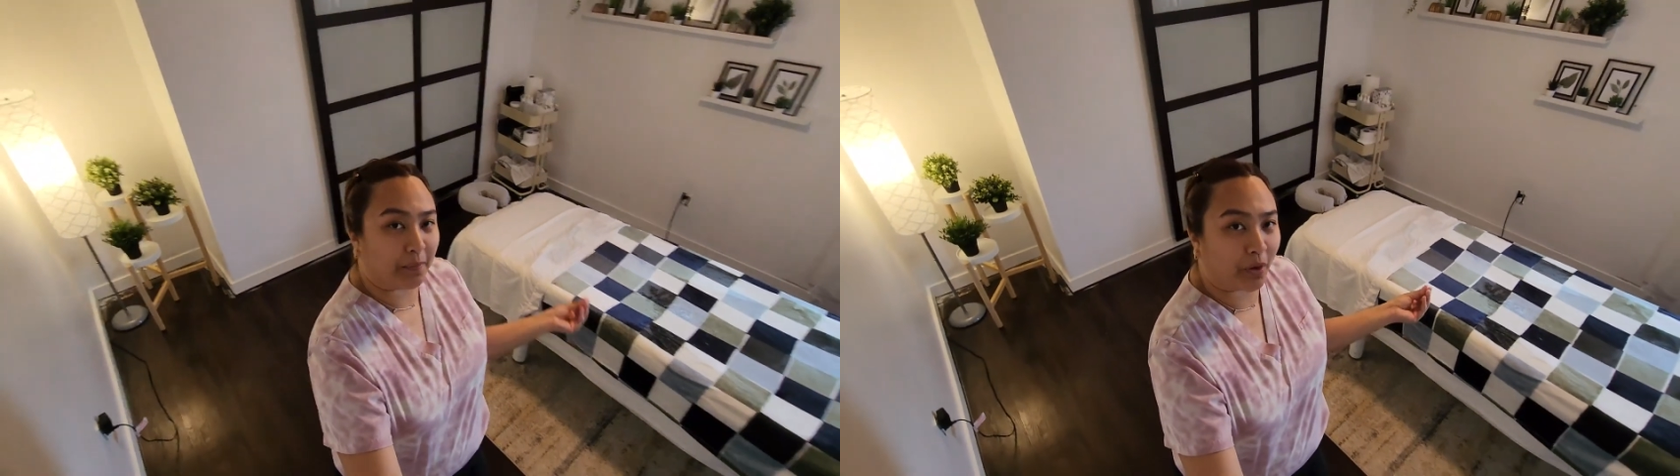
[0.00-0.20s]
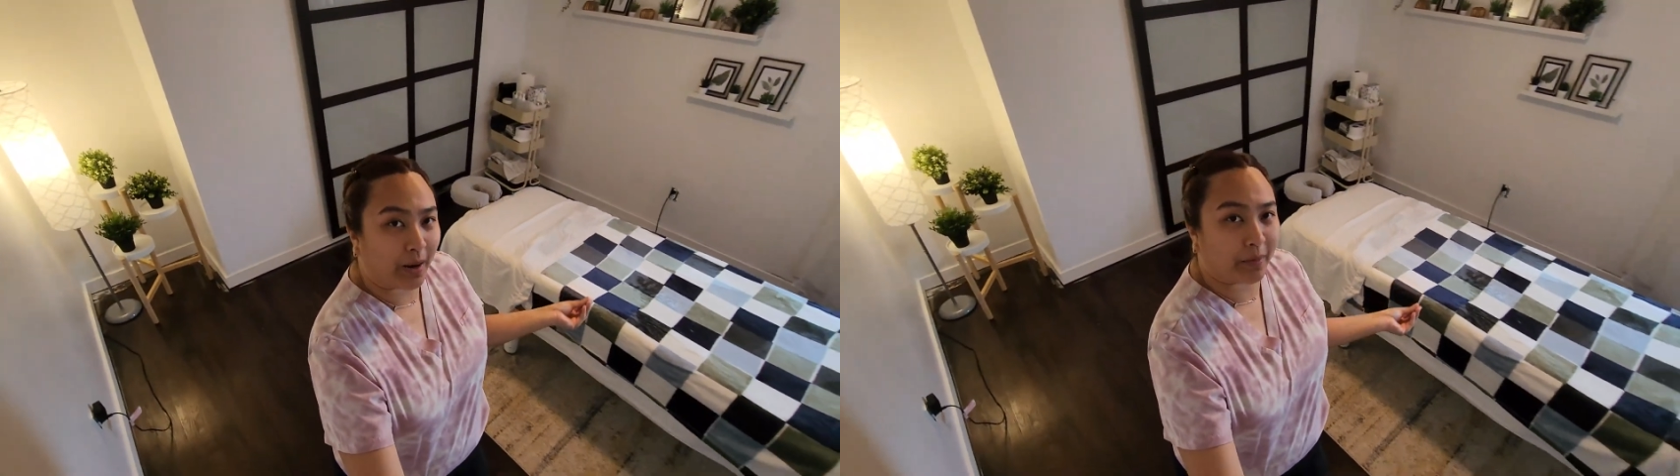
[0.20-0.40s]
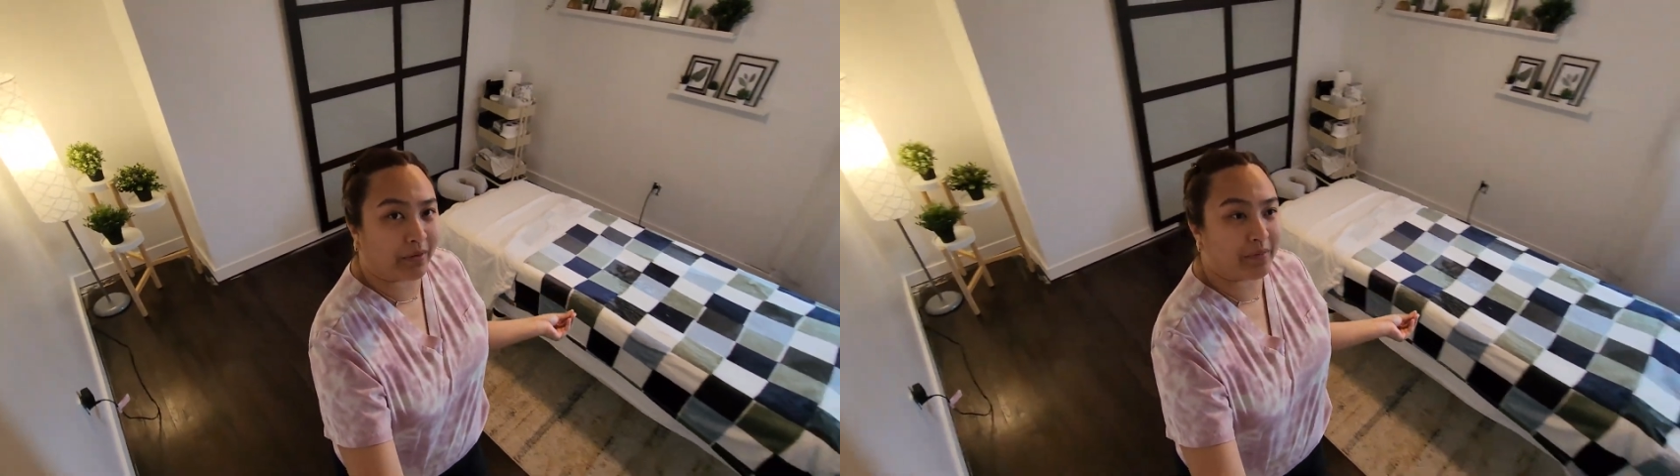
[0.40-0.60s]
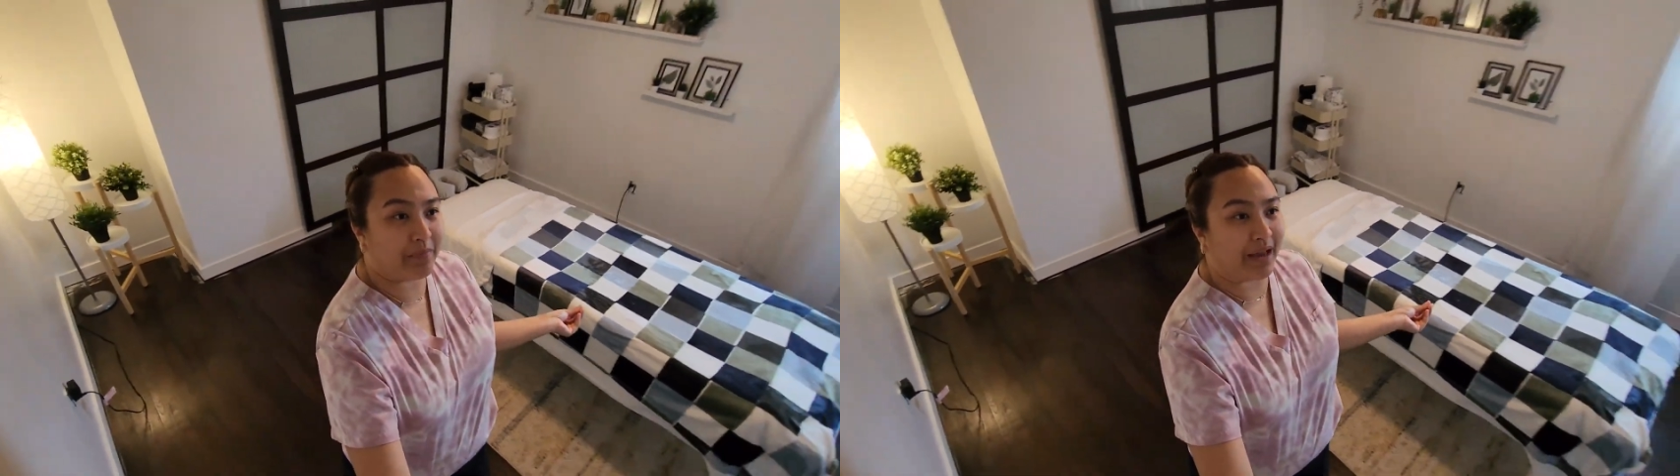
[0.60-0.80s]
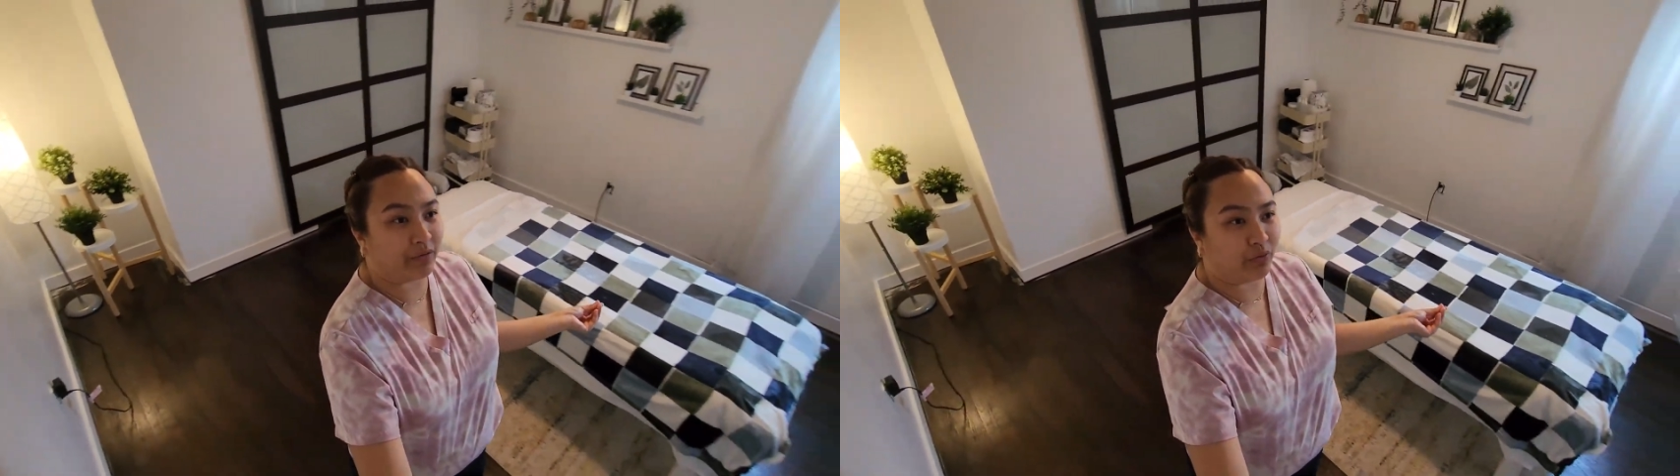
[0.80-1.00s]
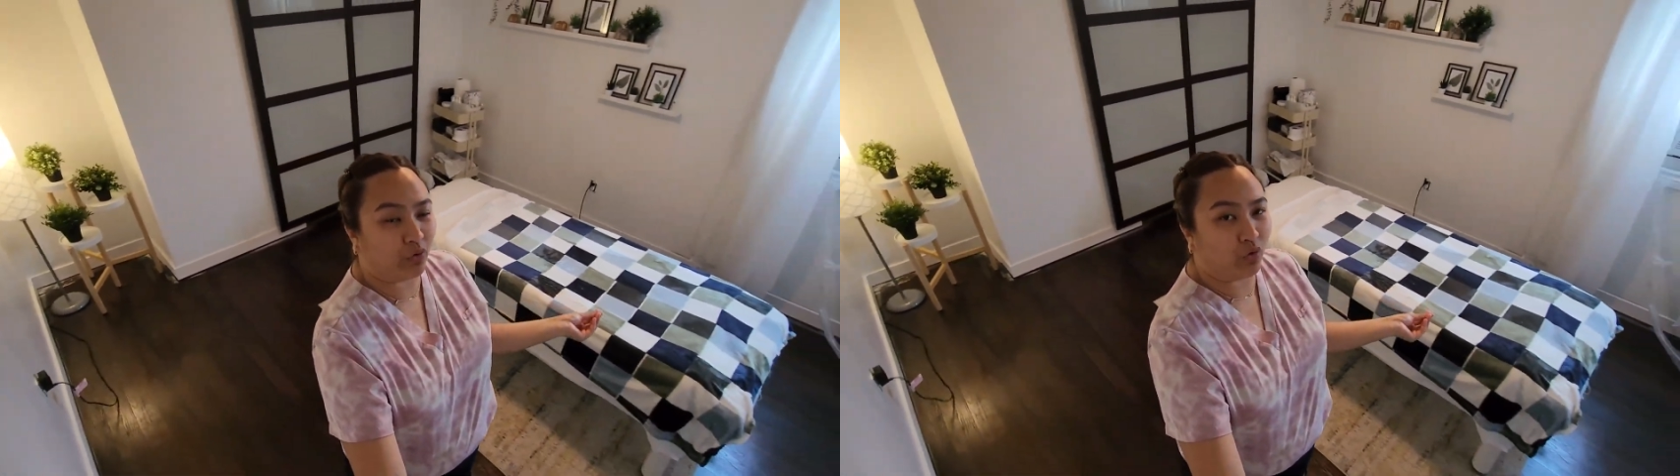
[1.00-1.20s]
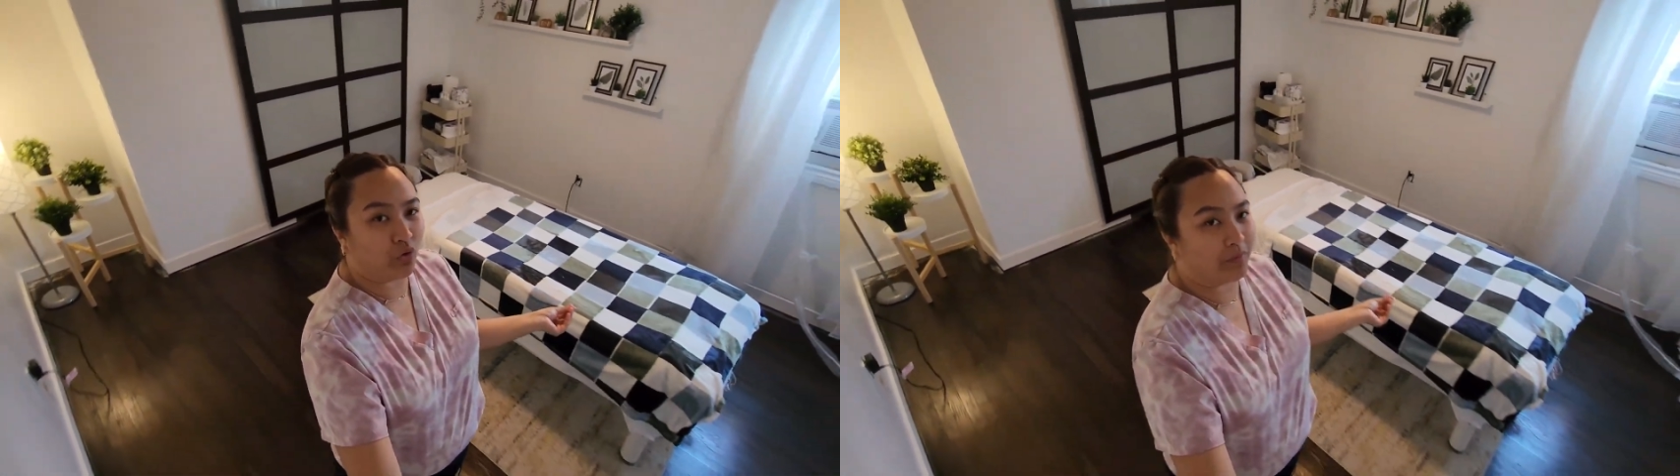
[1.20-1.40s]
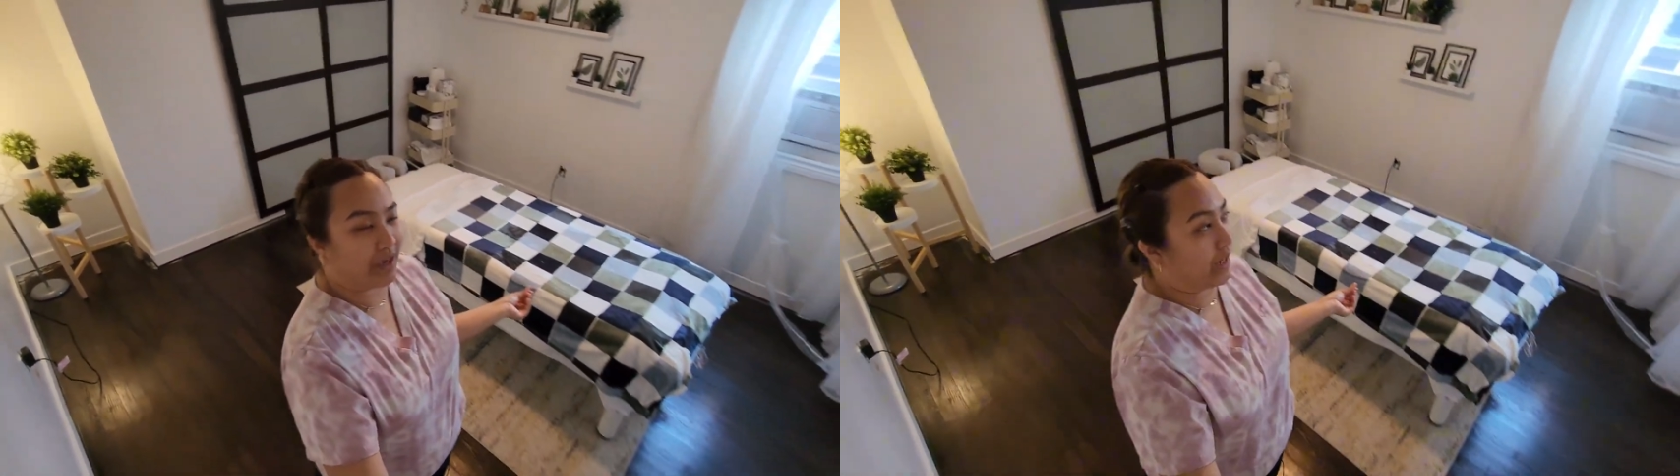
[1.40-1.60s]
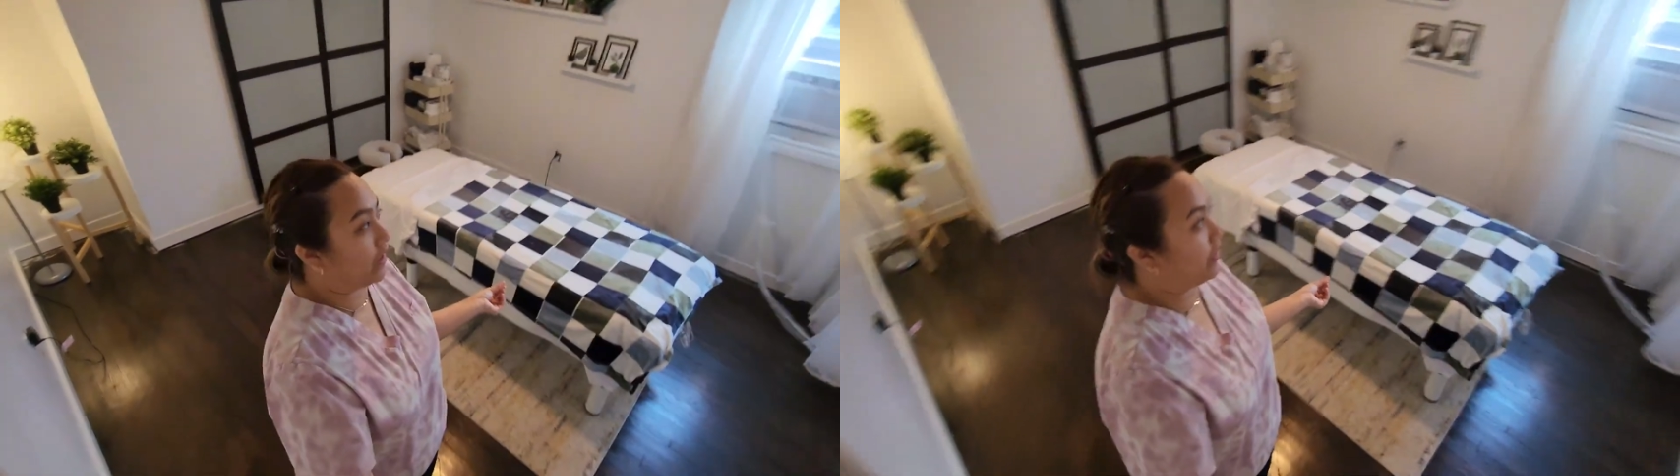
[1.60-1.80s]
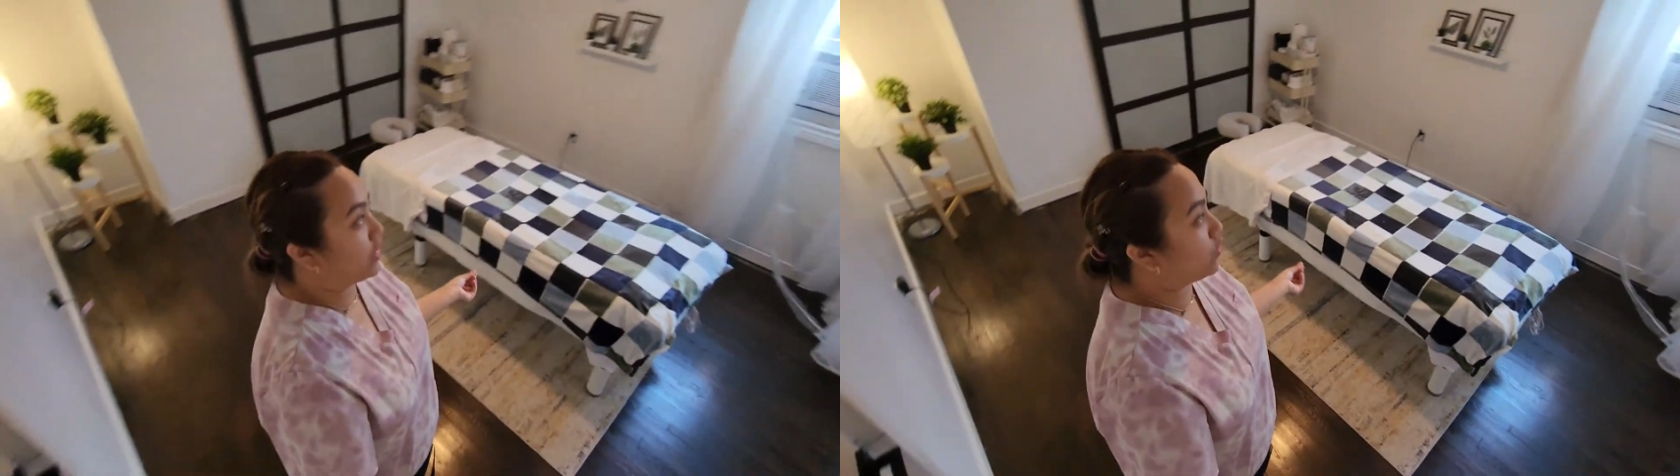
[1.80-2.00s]
primary bedroom
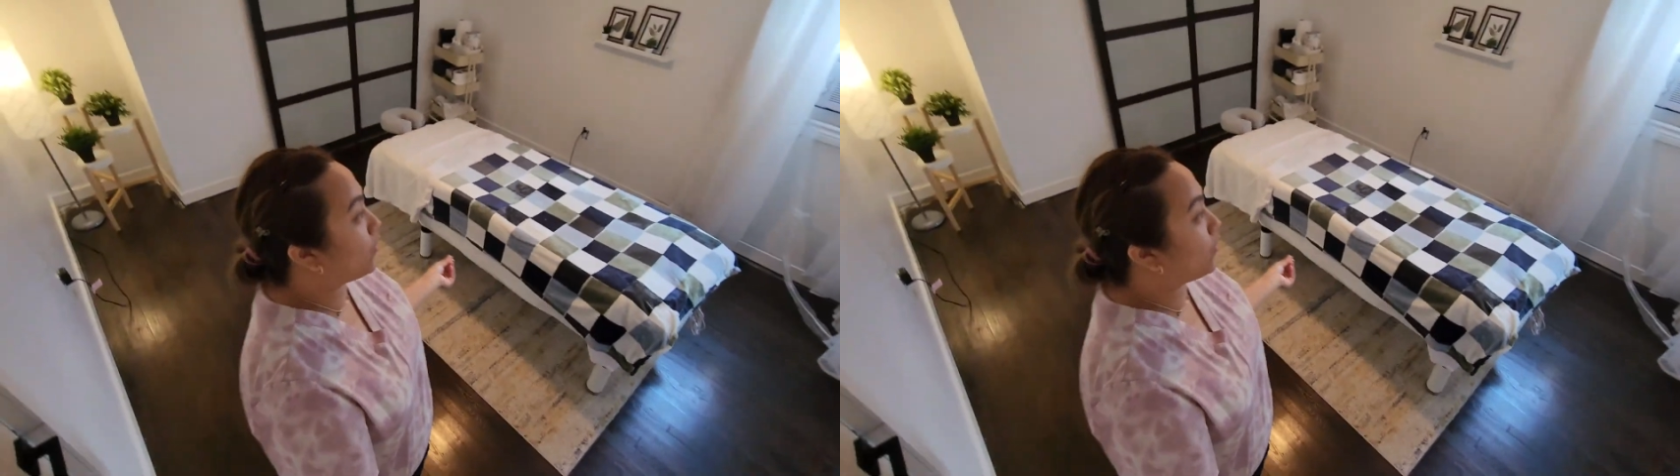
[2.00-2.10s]
in the